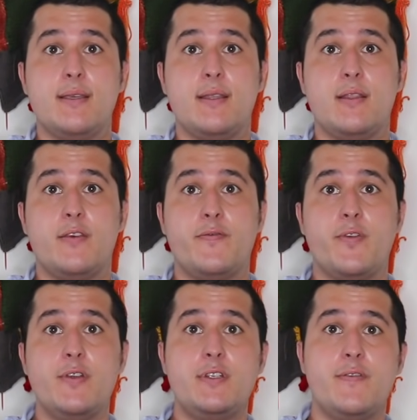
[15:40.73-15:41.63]
And the
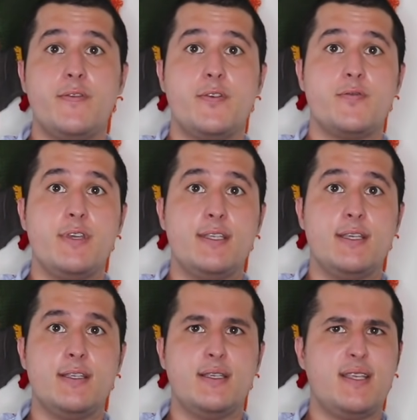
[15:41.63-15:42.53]
first of those
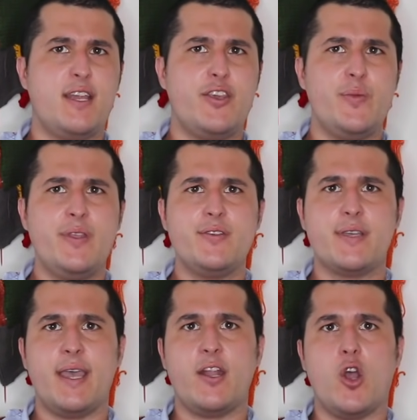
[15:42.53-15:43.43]
reasons is that humans are
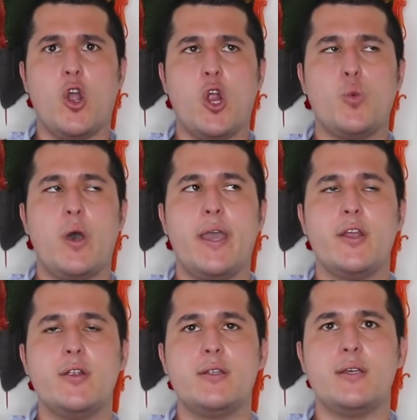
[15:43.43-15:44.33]
kind of hardwired